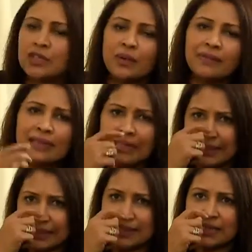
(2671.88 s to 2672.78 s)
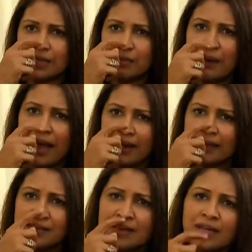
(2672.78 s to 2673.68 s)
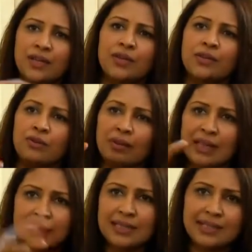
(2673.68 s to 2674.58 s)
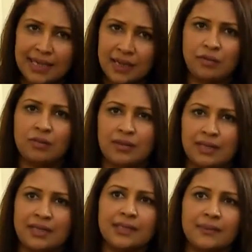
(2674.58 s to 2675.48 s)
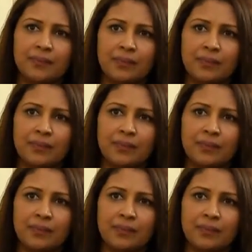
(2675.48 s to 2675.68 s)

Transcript: So even in succession planning, you get these stakeholders,